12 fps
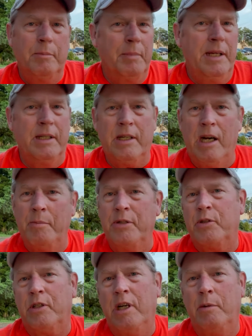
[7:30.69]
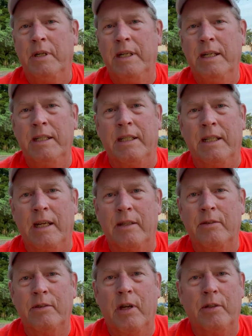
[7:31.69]
Man, the comments are coming in, and
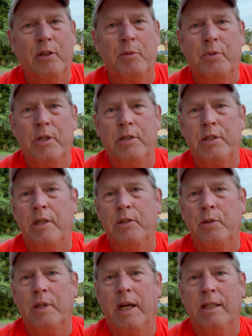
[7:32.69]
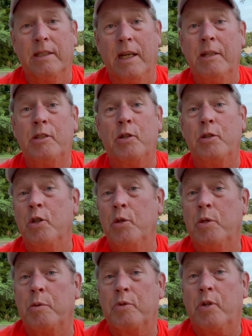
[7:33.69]
I do appreciate you guys. Extra
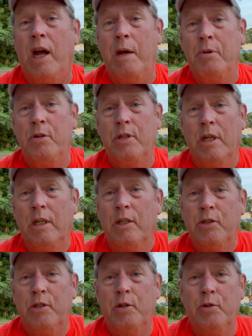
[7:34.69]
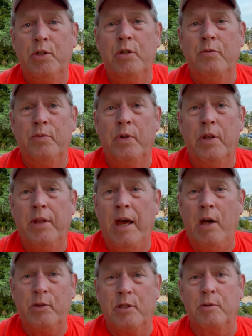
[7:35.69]
new subscribers, still shooting for
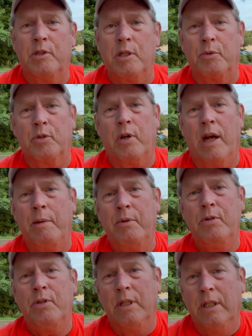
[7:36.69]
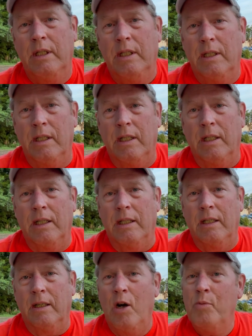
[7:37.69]
1,000 subscribers,
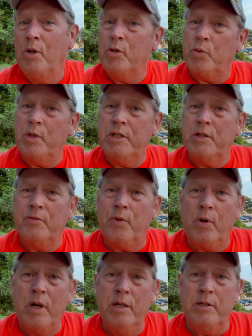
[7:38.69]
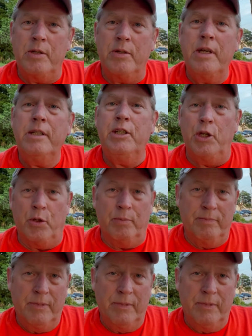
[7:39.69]
almost reaching 400. Thank you.